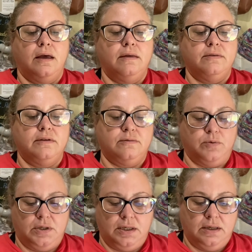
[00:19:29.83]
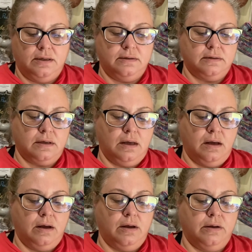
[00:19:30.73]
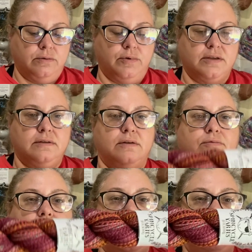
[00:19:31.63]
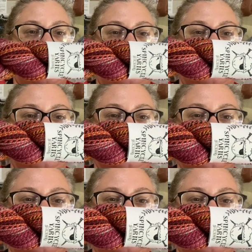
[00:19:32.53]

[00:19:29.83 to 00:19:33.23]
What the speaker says: This one is called Rusted Rainbow.